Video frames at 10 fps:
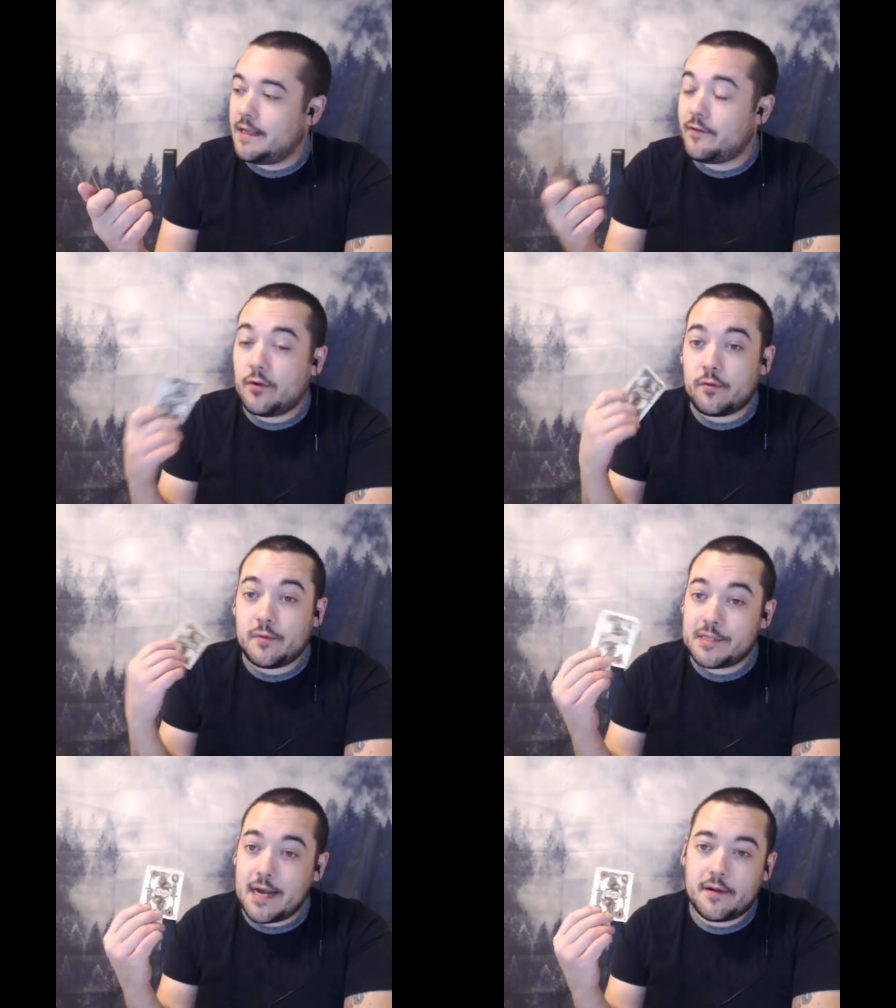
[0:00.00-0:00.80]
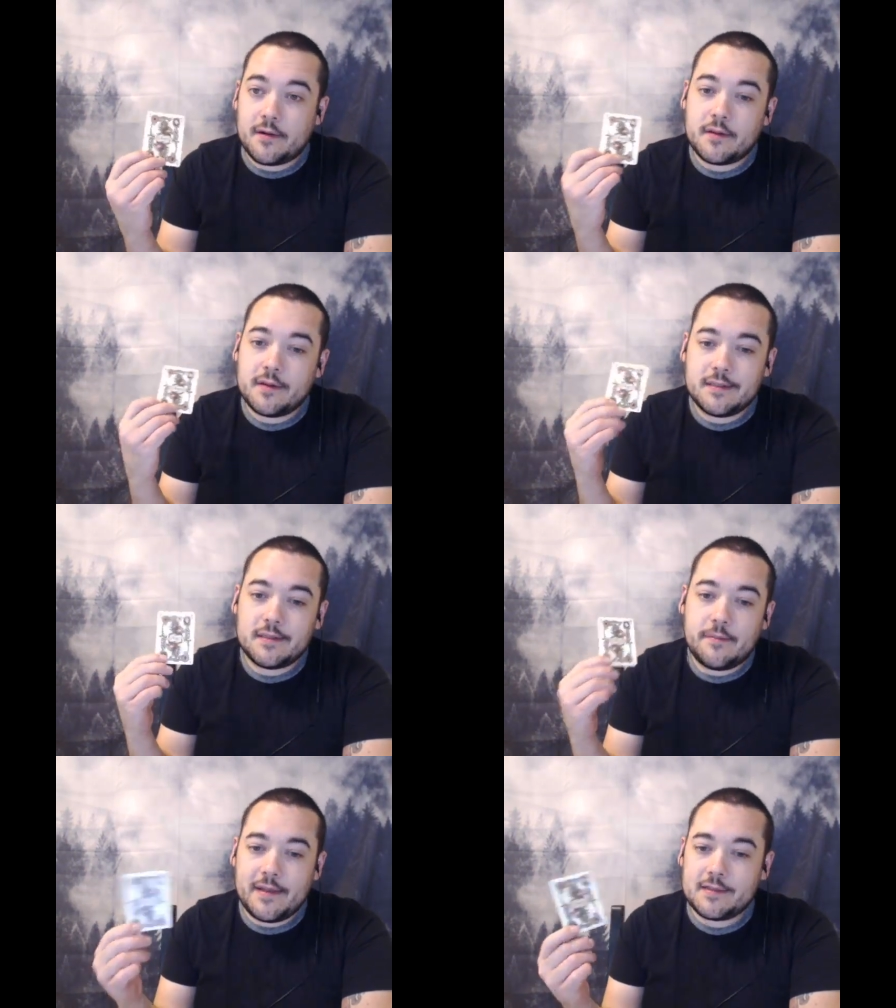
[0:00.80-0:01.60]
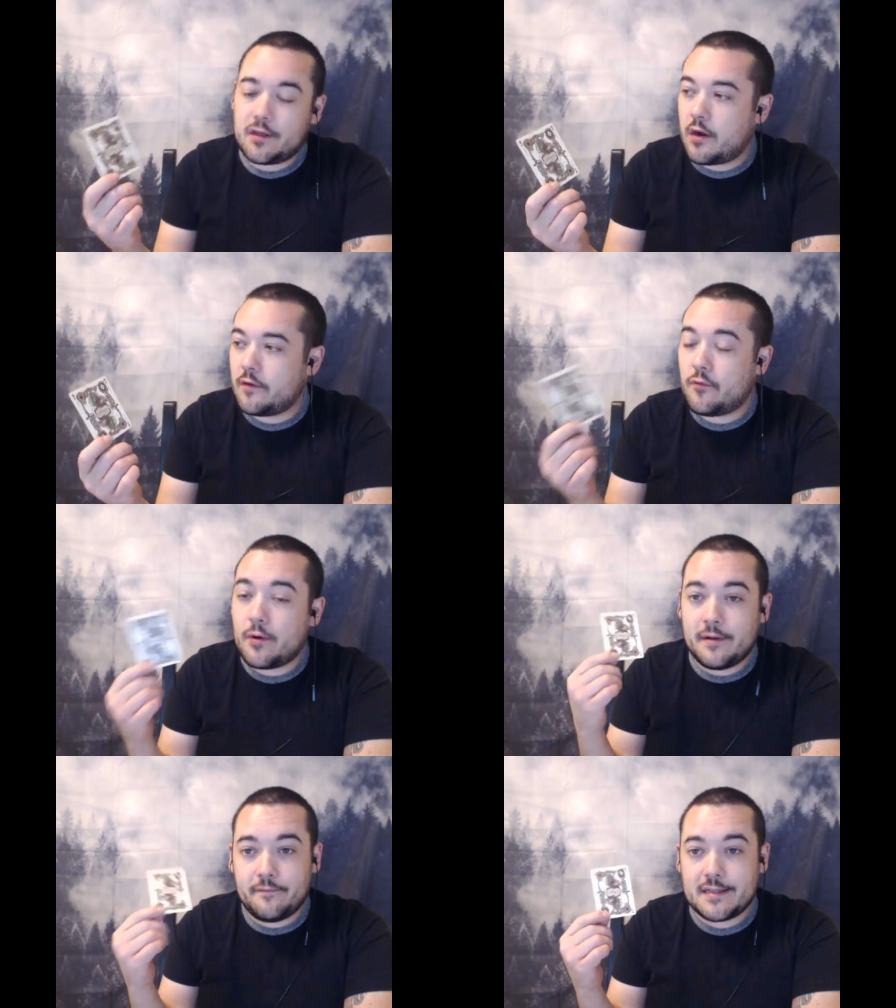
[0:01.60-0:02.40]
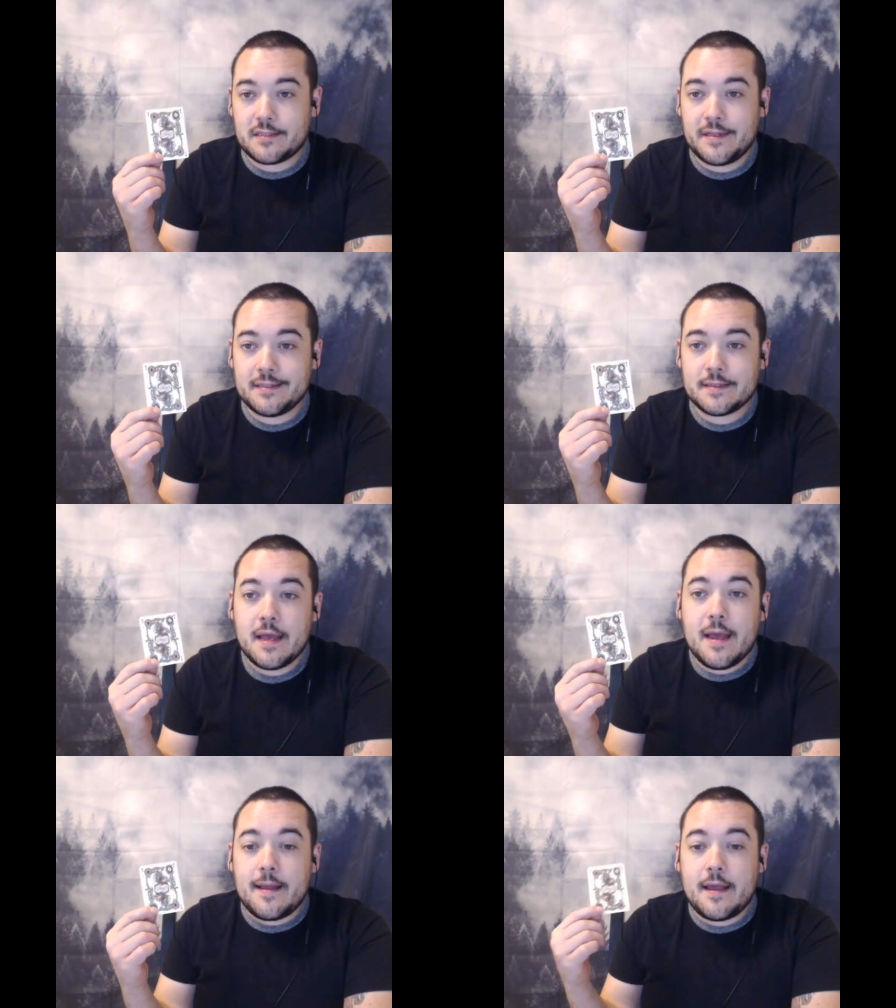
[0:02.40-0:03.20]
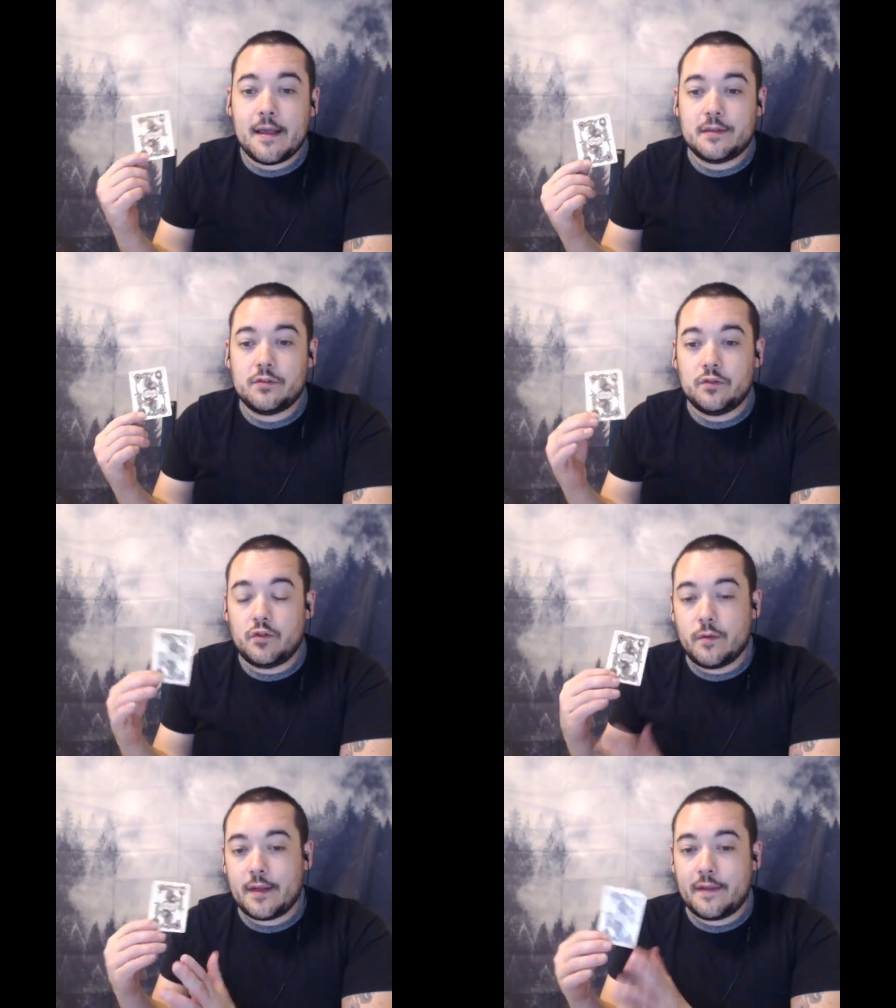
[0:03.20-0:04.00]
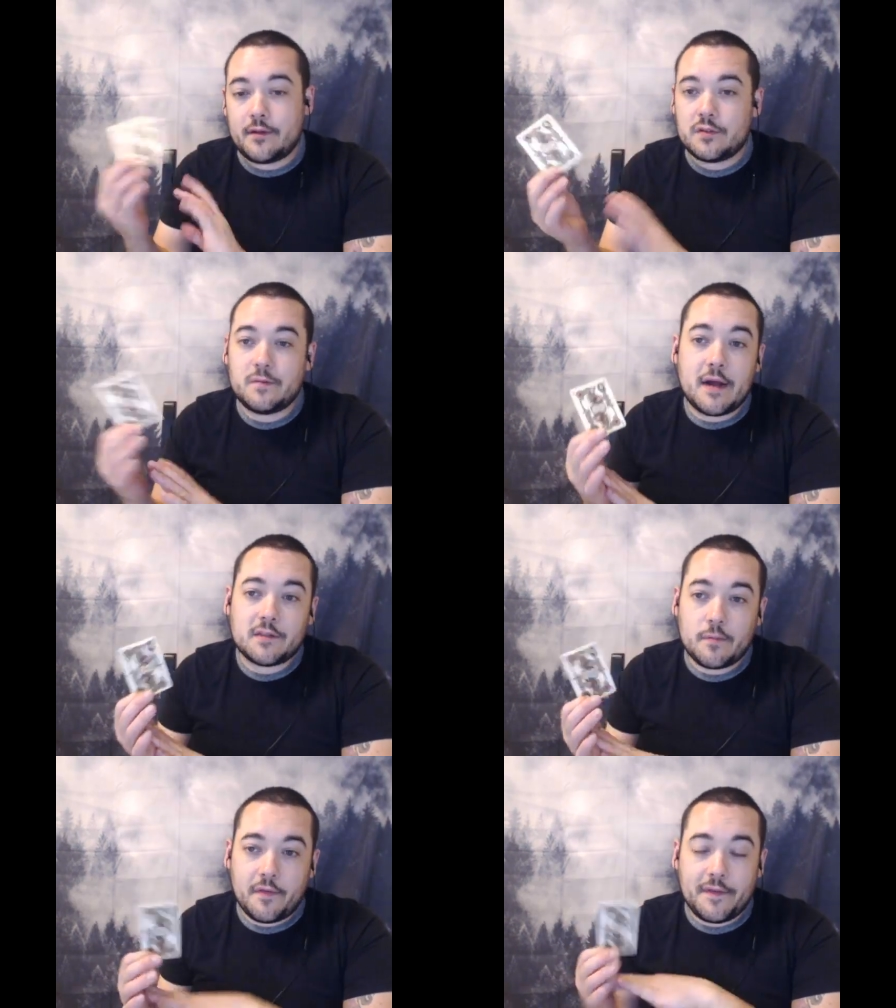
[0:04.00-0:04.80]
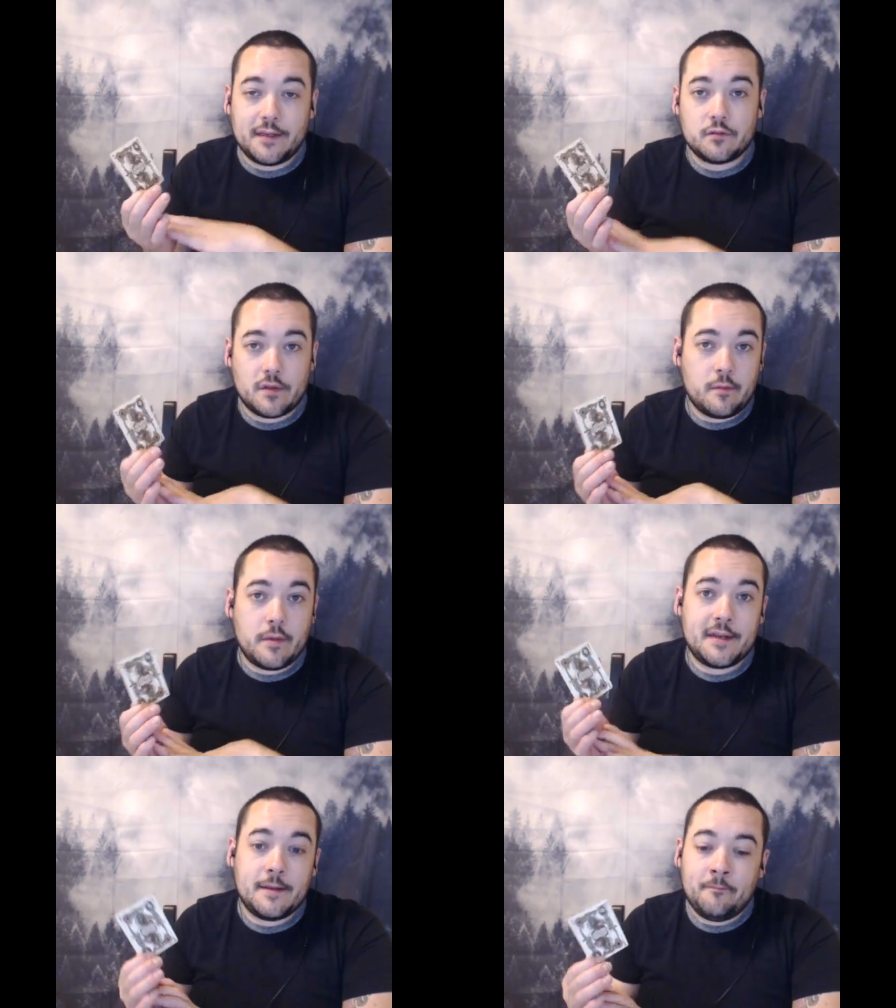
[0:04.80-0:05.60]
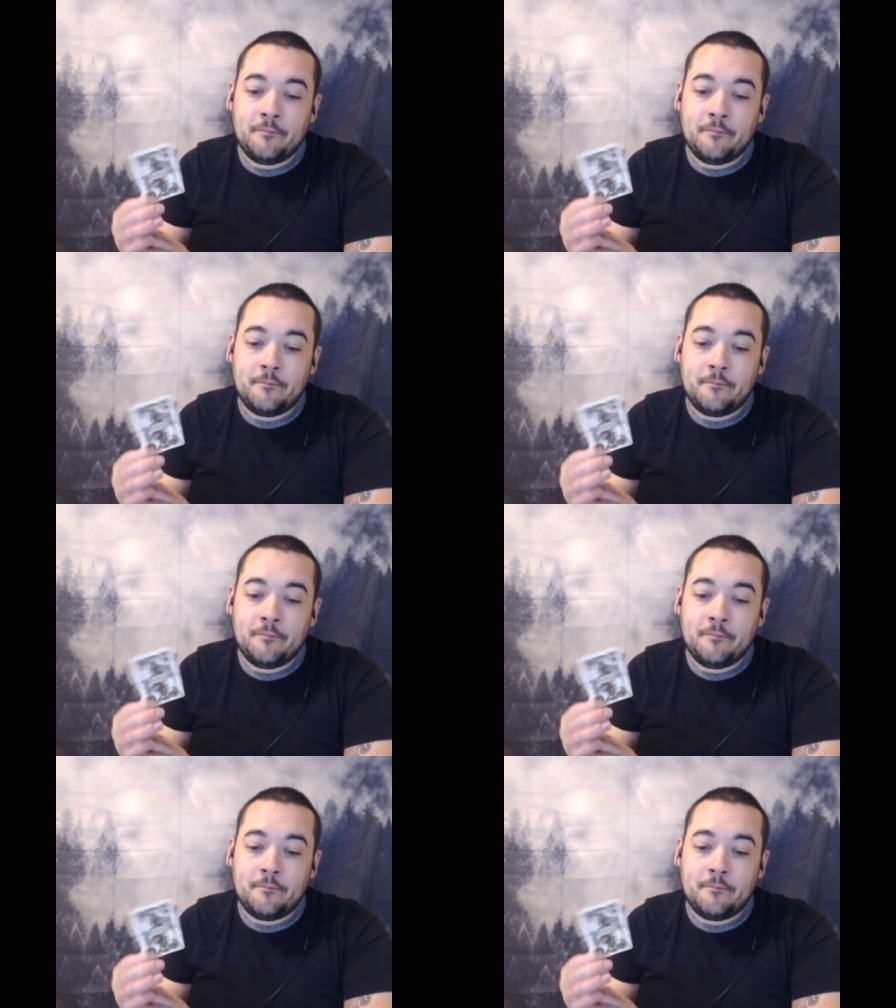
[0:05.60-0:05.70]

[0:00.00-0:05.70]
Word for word: If you're retired, this is an amazing card for investments and doing like responsible things with your money.